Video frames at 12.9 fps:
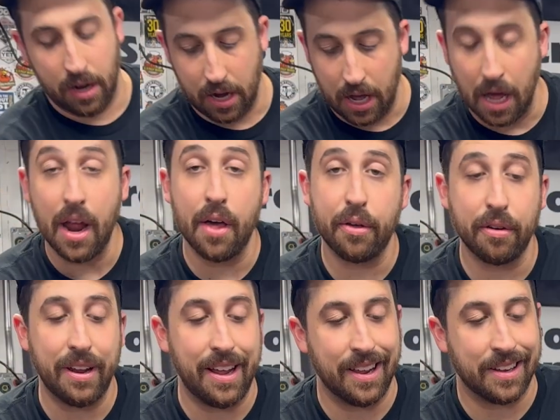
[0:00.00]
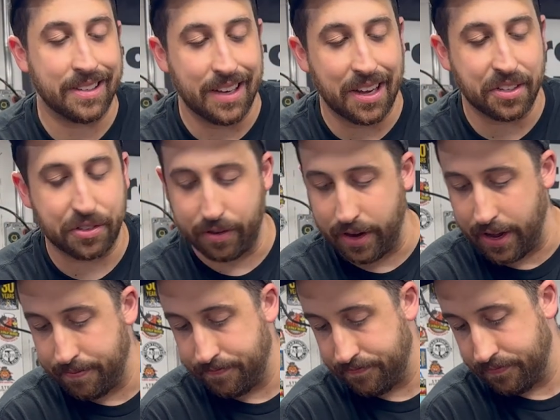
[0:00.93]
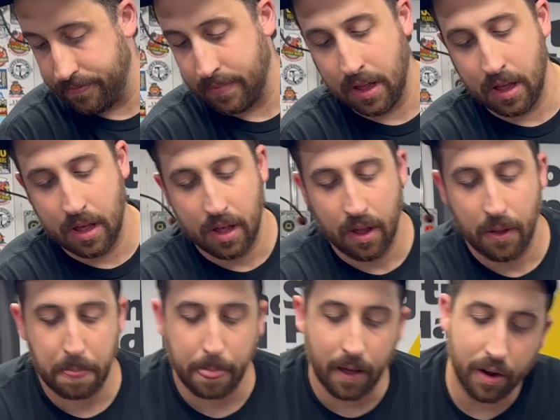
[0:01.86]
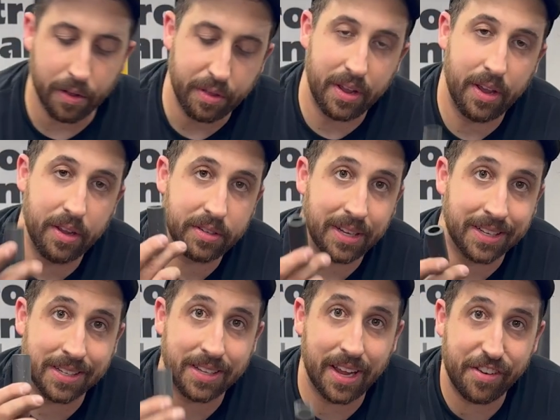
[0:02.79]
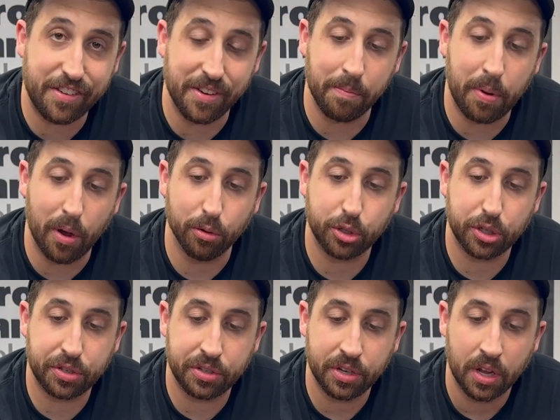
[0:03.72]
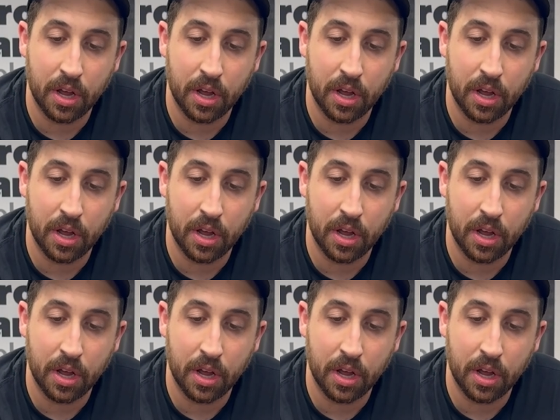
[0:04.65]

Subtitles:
Another neat accessory are these extension posts.